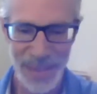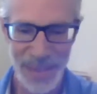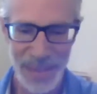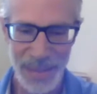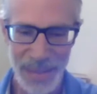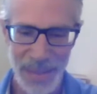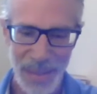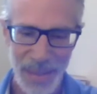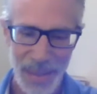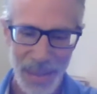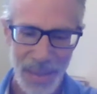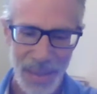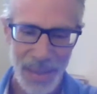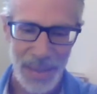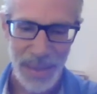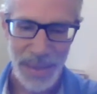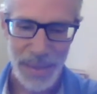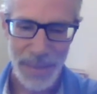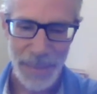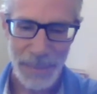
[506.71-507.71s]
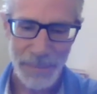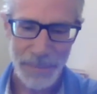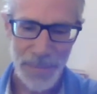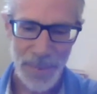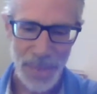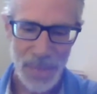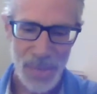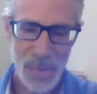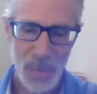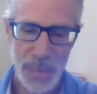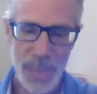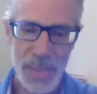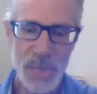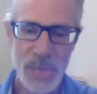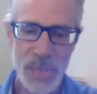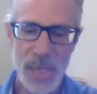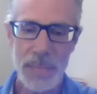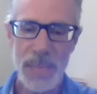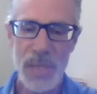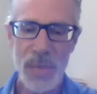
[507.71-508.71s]
And so I went to
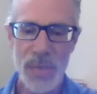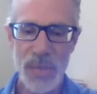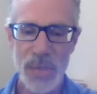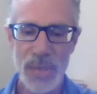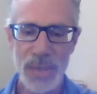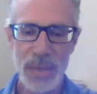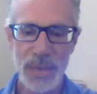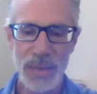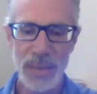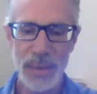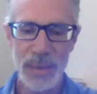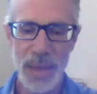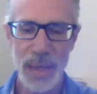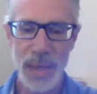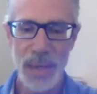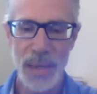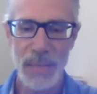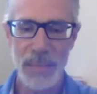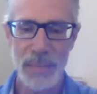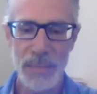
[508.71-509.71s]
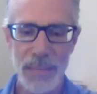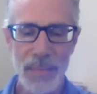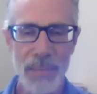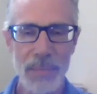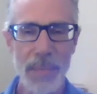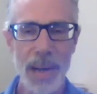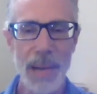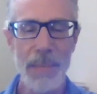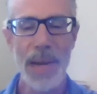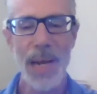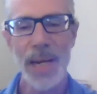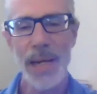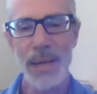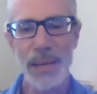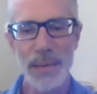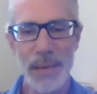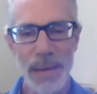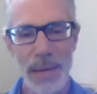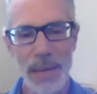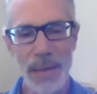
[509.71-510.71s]
Sam Houston. My
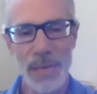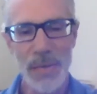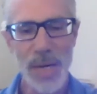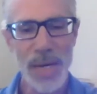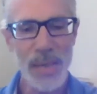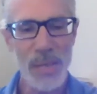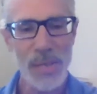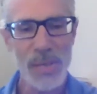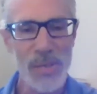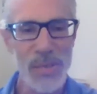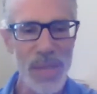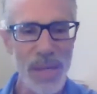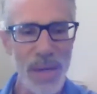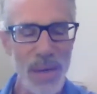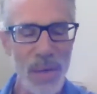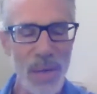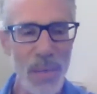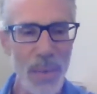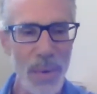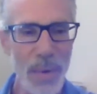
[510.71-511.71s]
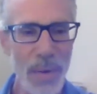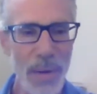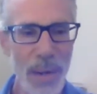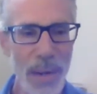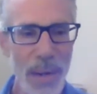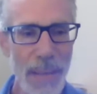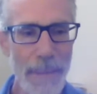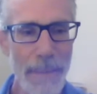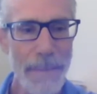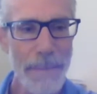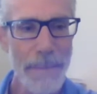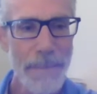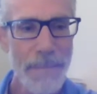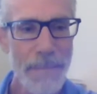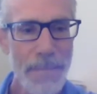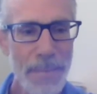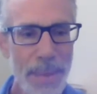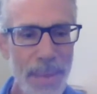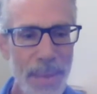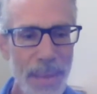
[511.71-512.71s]
main attractions there were
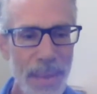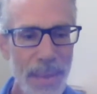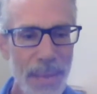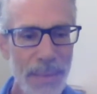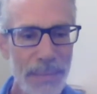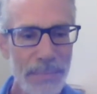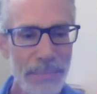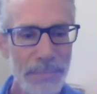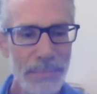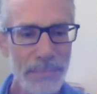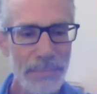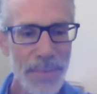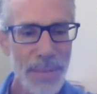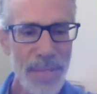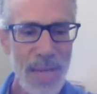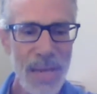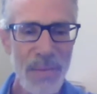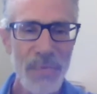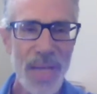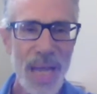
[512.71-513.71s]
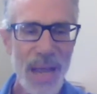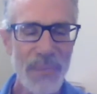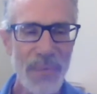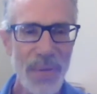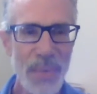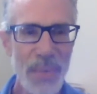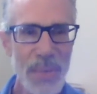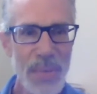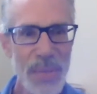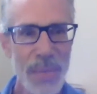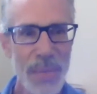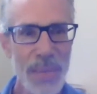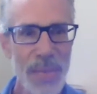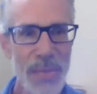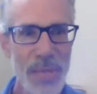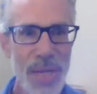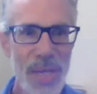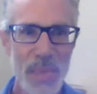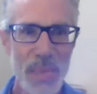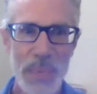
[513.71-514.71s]
Dave Caffey was doing the
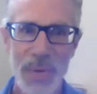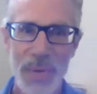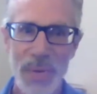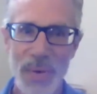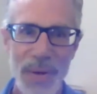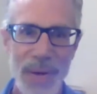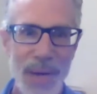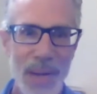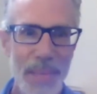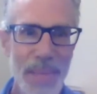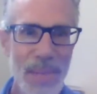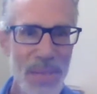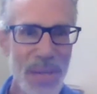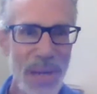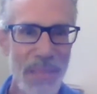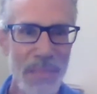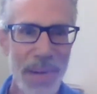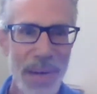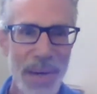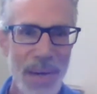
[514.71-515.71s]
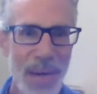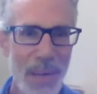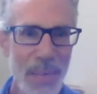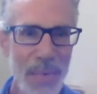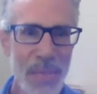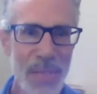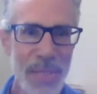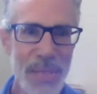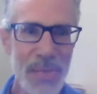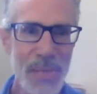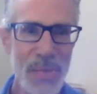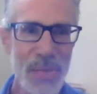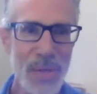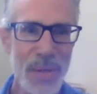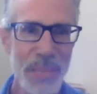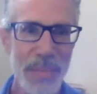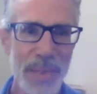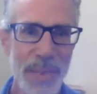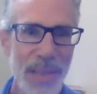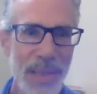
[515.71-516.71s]
jazz program, and Tom Perry, I was teaching
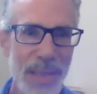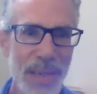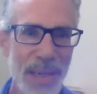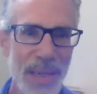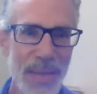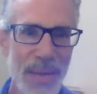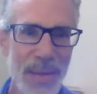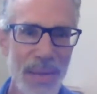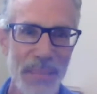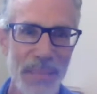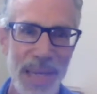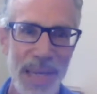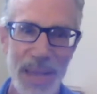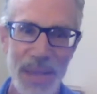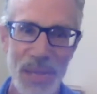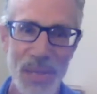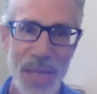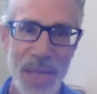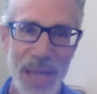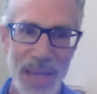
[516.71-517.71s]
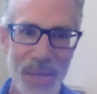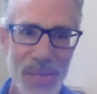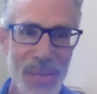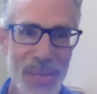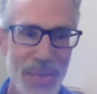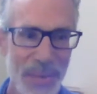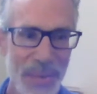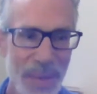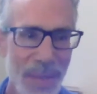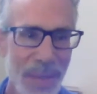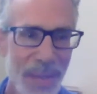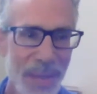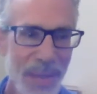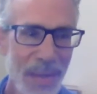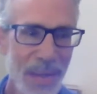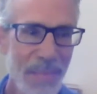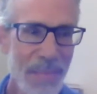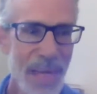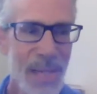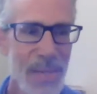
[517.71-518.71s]
trumpet, and I thought, man, those guys are
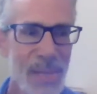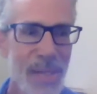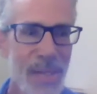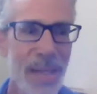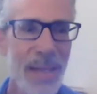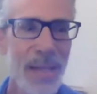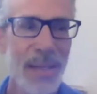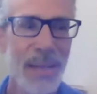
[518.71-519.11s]
amazing.